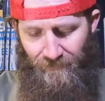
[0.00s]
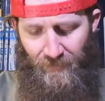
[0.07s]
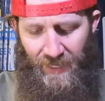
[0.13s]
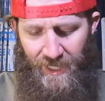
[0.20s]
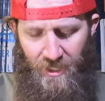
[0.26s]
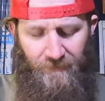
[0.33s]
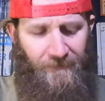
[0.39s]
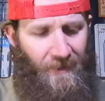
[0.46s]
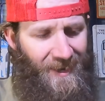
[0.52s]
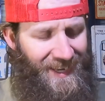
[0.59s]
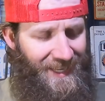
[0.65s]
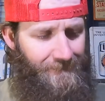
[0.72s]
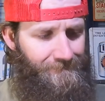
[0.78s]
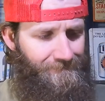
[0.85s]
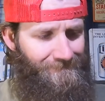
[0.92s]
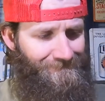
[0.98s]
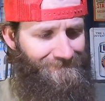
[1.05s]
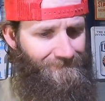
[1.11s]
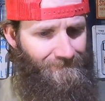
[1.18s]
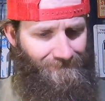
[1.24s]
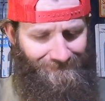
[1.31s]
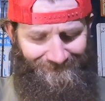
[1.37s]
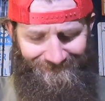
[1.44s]
it's funny,
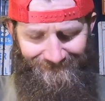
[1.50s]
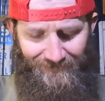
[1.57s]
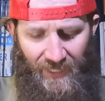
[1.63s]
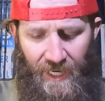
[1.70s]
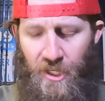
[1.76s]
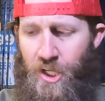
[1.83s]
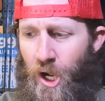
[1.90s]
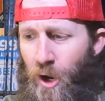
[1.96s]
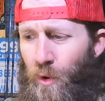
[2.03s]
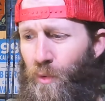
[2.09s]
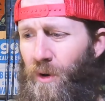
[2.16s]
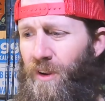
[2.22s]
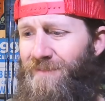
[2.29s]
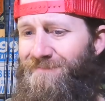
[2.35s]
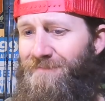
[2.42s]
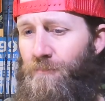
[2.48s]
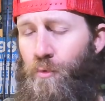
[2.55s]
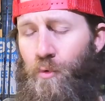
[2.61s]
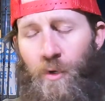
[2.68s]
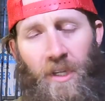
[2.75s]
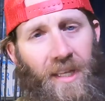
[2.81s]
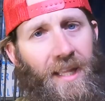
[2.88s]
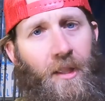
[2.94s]
I don't
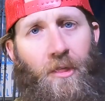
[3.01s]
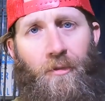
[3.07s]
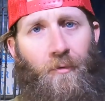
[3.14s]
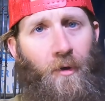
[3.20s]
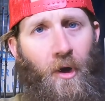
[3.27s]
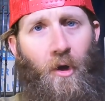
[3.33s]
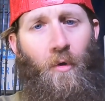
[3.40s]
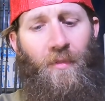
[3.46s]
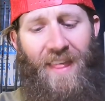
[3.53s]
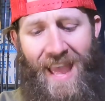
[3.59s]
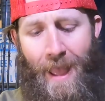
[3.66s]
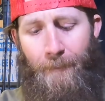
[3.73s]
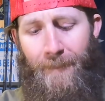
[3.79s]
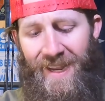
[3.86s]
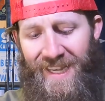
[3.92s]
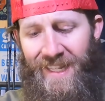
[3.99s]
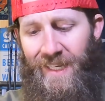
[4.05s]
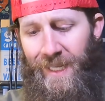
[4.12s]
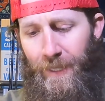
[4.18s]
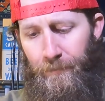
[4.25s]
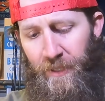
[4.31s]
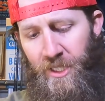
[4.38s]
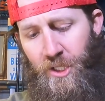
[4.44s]
really throw that many
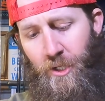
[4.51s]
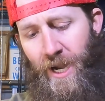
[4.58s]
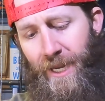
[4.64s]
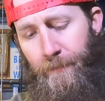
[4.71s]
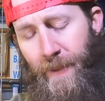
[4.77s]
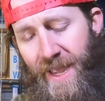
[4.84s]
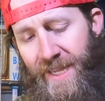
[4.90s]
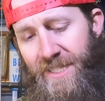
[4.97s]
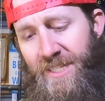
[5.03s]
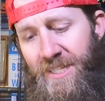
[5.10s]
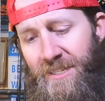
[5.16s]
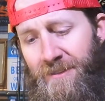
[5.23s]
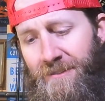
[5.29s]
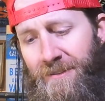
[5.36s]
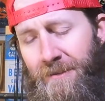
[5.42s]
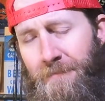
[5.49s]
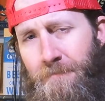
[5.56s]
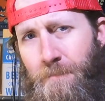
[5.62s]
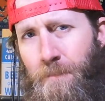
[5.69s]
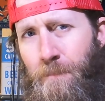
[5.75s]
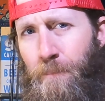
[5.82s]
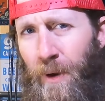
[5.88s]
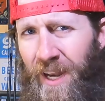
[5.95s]
lipless crankbaits,
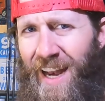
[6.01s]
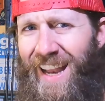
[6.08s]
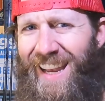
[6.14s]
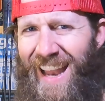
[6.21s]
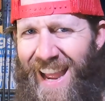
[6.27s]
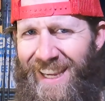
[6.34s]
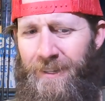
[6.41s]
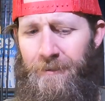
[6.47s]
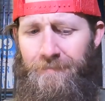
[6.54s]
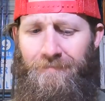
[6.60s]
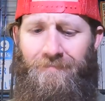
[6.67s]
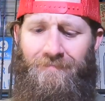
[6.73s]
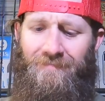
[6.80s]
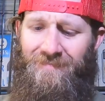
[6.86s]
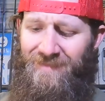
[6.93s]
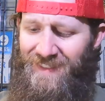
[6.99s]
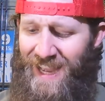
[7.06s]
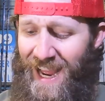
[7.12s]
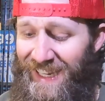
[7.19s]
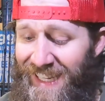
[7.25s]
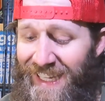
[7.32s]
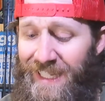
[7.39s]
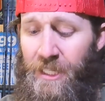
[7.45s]
but I like them. I
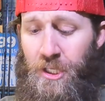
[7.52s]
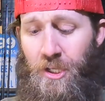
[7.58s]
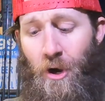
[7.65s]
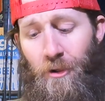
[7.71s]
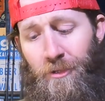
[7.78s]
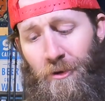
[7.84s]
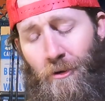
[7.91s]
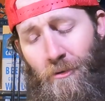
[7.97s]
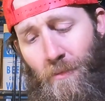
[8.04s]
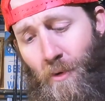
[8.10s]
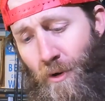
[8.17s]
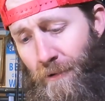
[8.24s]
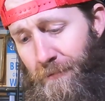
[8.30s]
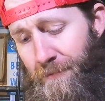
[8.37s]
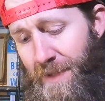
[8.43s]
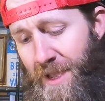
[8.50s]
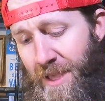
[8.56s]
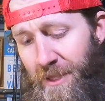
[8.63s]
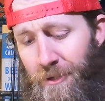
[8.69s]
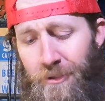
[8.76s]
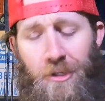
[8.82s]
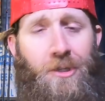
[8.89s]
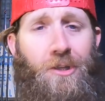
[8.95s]
need to start throwing more of them.
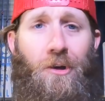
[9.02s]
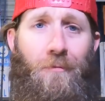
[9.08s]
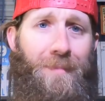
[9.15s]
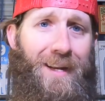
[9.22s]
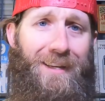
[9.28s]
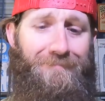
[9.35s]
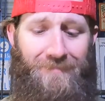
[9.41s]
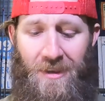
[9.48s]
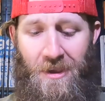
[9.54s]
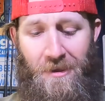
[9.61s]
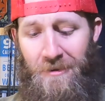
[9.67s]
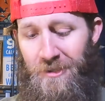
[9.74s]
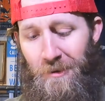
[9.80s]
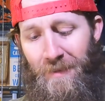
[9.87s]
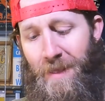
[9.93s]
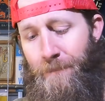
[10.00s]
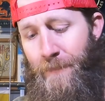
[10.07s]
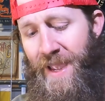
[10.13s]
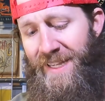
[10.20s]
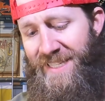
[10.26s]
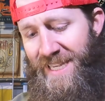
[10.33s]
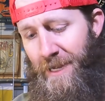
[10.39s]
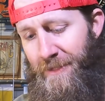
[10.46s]
There's just so many
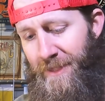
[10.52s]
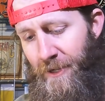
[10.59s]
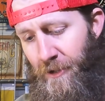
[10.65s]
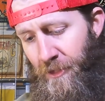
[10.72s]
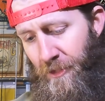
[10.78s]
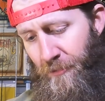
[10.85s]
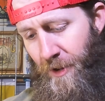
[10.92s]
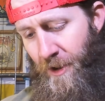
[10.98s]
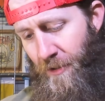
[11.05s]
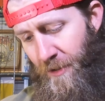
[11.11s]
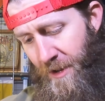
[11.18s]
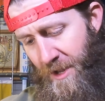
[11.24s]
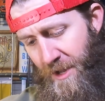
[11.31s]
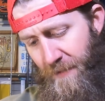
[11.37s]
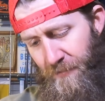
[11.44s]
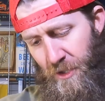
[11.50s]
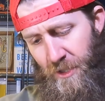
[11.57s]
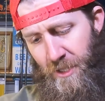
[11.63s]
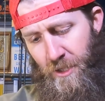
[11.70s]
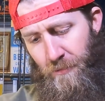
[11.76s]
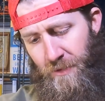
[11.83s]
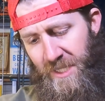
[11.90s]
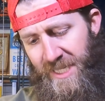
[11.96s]
baits out there to throw. So the
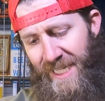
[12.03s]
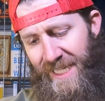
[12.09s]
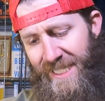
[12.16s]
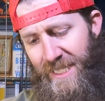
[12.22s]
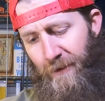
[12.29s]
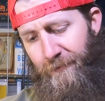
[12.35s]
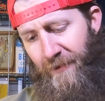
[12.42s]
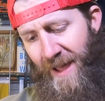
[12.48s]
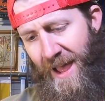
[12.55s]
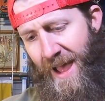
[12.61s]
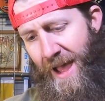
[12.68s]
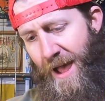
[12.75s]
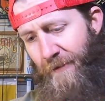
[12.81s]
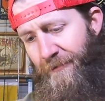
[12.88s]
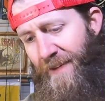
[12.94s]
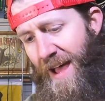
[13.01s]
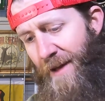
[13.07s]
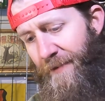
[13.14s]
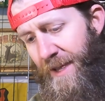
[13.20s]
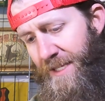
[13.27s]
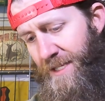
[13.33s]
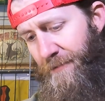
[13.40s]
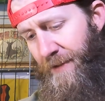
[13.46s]
Duke 65,
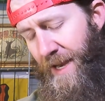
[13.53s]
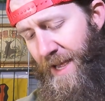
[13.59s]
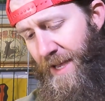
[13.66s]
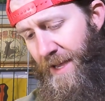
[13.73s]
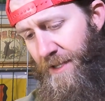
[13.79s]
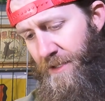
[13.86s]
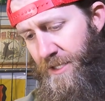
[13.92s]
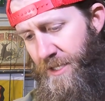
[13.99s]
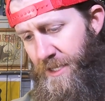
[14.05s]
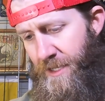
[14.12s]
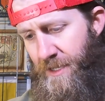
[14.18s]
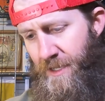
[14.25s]
5/8 of an ounce.